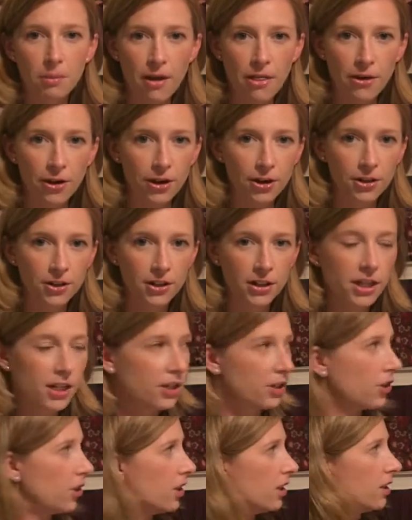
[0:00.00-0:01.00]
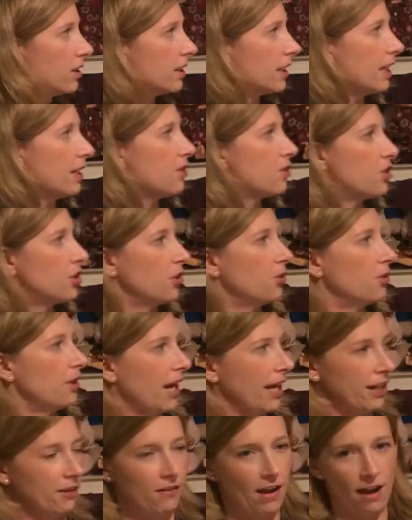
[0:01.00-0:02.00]
mother could lead to
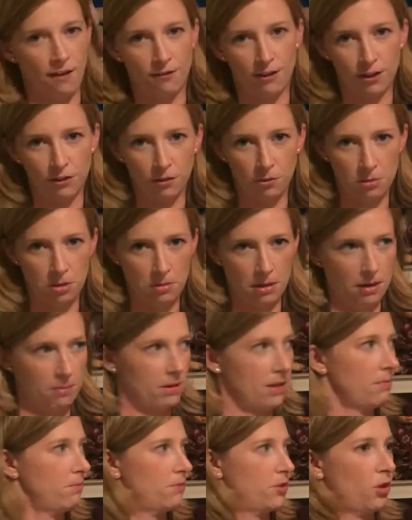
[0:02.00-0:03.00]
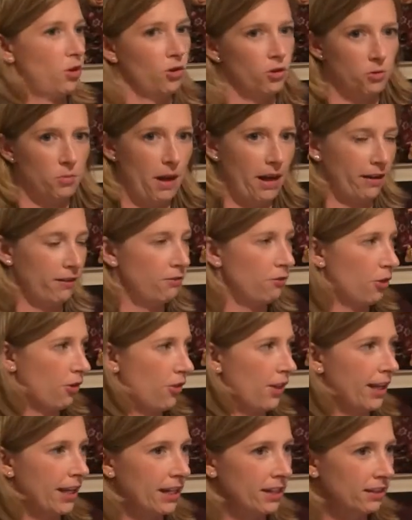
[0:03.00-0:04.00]
negative affect from the baby. So it goes back and forth.
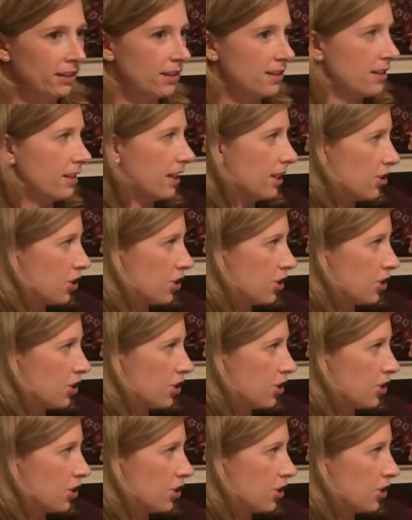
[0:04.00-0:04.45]
They can elicit